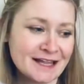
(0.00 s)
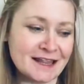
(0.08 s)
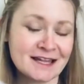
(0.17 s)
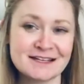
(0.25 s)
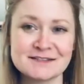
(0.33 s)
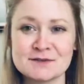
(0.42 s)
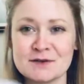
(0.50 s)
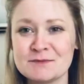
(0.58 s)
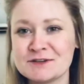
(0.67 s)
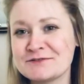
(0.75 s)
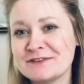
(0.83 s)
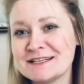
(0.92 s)
Thanks so
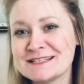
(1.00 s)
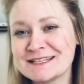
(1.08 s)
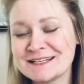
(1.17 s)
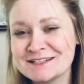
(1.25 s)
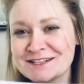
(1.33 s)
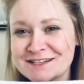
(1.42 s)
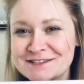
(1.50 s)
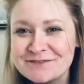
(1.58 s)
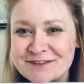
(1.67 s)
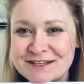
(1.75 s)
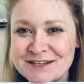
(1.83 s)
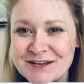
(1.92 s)
much for listening to this
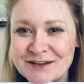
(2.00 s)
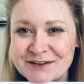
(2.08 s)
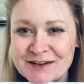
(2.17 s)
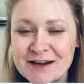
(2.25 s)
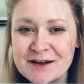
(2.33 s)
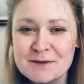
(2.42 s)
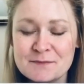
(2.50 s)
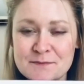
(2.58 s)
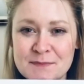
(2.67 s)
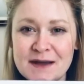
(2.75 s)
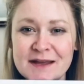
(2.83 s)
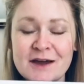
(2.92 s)
video.
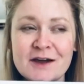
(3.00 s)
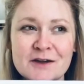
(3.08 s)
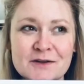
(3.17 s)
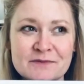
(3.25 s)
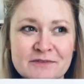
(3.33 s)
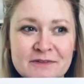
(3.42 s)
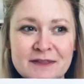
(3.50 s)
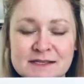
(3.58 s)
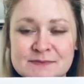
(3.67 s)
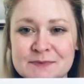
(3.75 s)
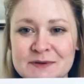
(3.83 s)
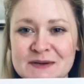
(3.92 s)
My hope for
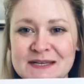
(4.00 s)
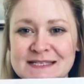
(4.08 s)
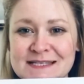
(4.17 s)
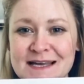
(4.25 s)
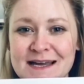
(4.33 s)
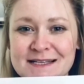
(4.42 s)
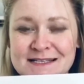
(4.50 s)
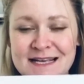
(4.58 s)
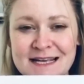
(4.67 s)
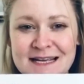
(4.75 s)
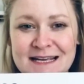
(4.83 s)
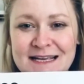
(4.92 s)
this book is that
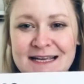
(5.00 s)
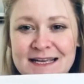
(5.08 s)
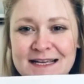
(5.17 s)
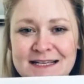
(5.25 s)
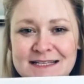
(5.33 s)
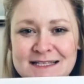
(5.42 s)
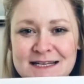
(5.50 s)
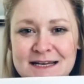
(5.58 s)
it